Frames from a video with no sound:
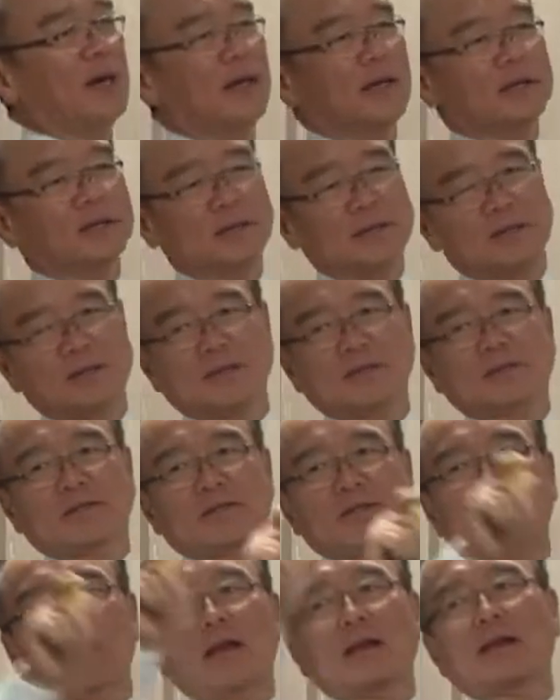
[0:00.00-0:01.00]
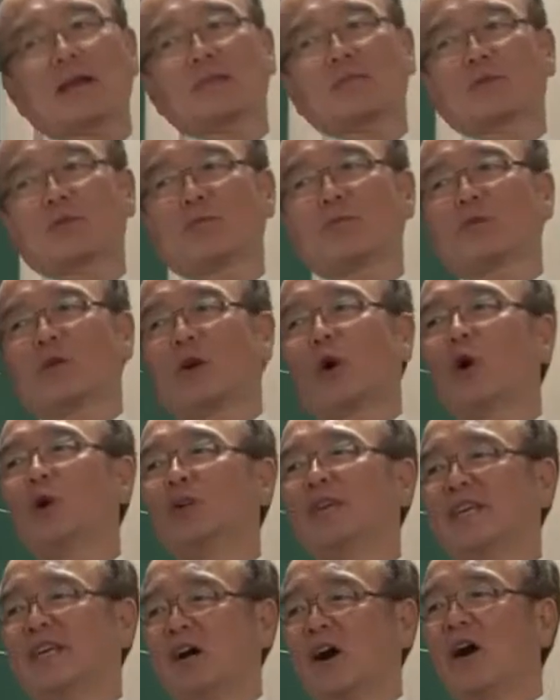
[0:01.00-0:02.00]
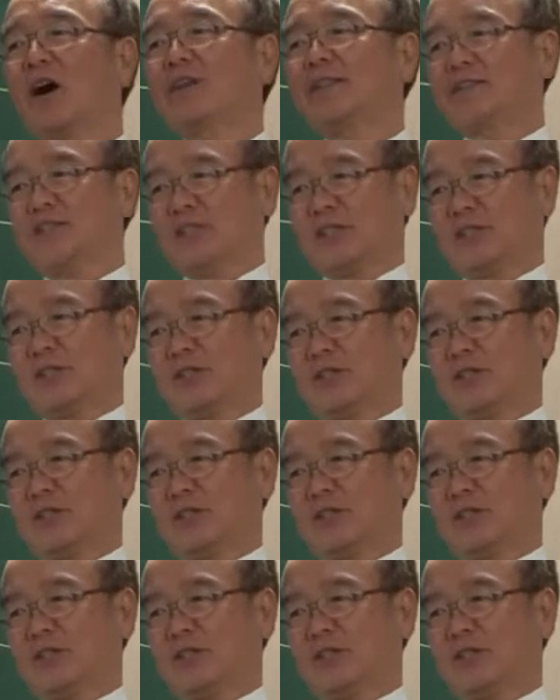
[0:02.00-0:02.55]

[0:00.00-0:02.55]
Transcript: is just a straight line from the origin.